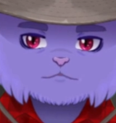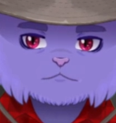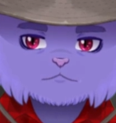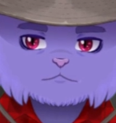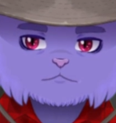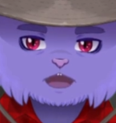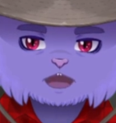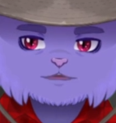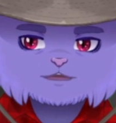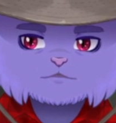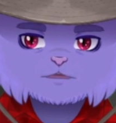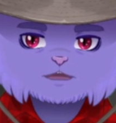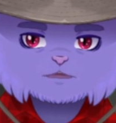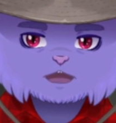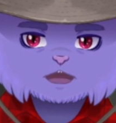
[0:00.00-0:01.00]
because Clip
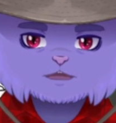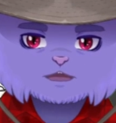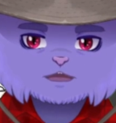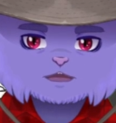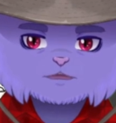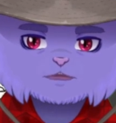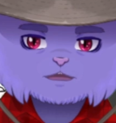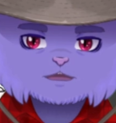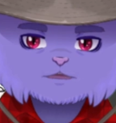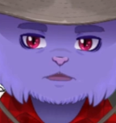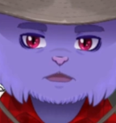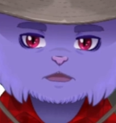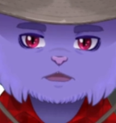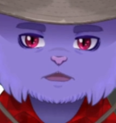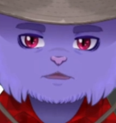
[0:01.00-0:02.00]
Studio Paint seems to
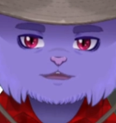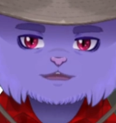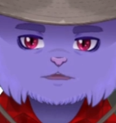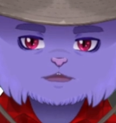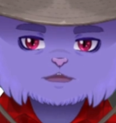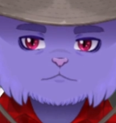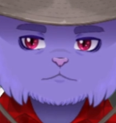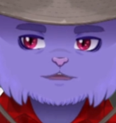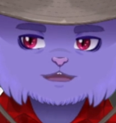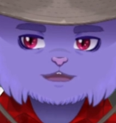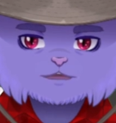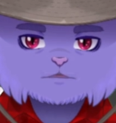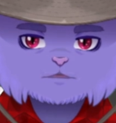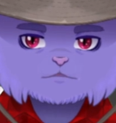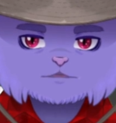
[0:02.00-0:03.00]
be sort of a
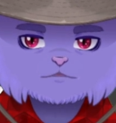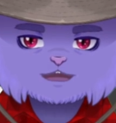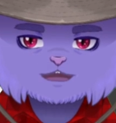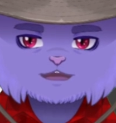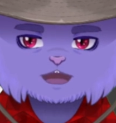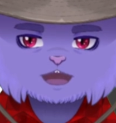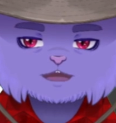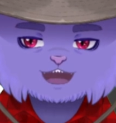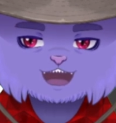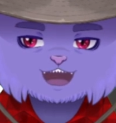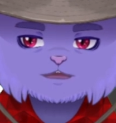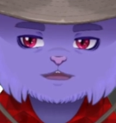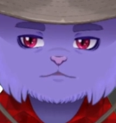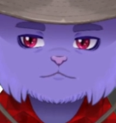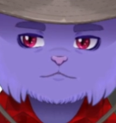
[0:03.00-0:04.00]
mesh of Photoshop
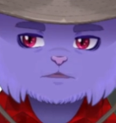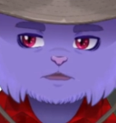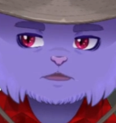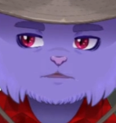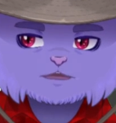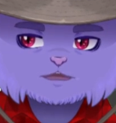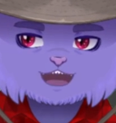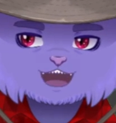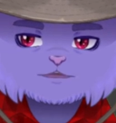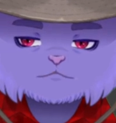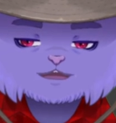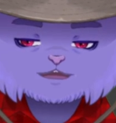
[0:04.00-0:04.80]
and Paint Tool Psy.